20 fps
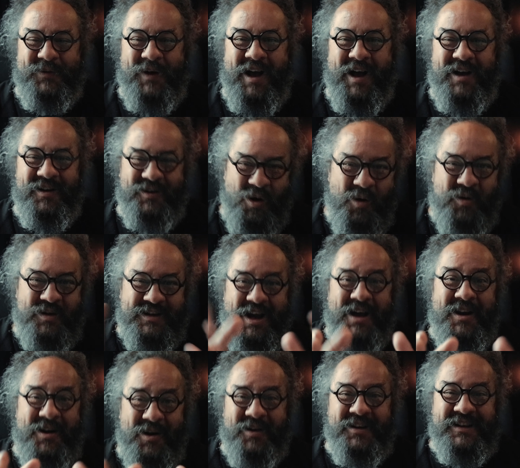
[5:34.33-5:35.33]
I'll go cut
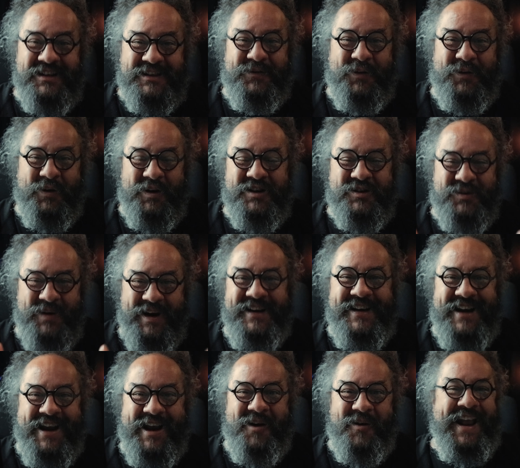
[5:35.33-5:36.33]
all this footage right
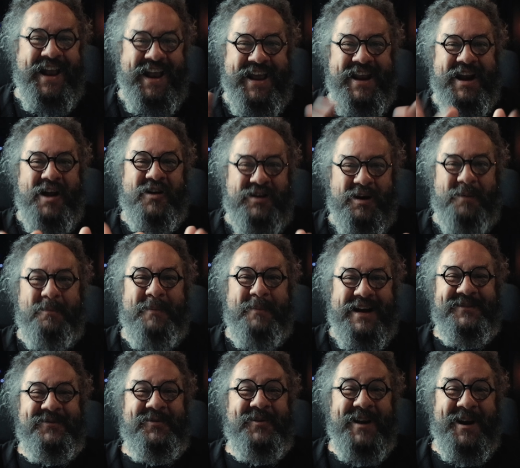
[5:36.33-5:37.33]
now, and I'll come back
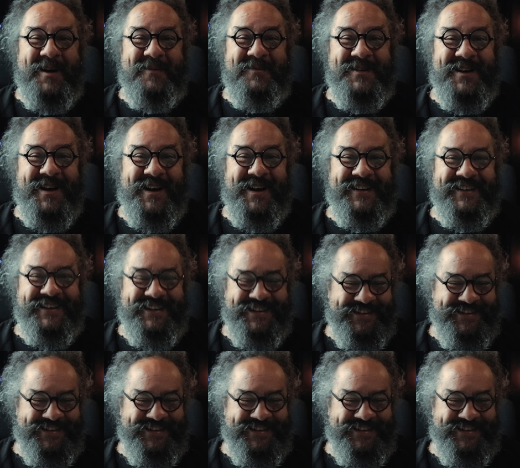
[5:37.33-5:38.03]
when I'm done.